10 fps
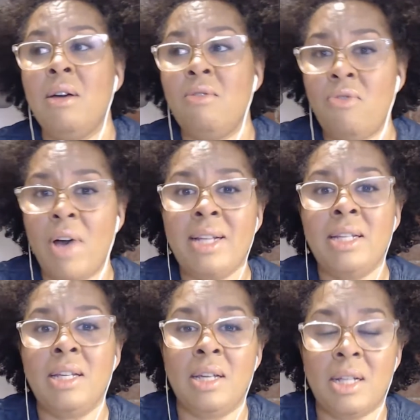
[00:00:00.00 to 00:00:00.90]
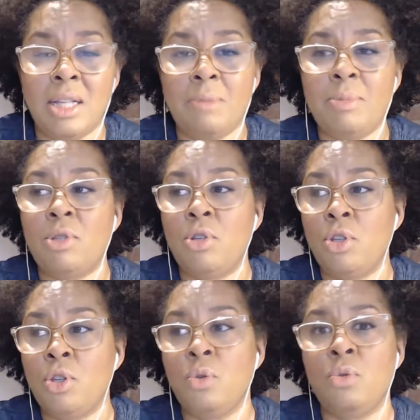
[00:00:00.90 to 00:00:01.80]
finding clips to
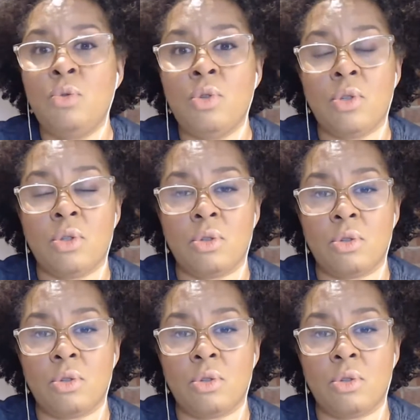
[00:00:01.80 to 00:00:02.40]
use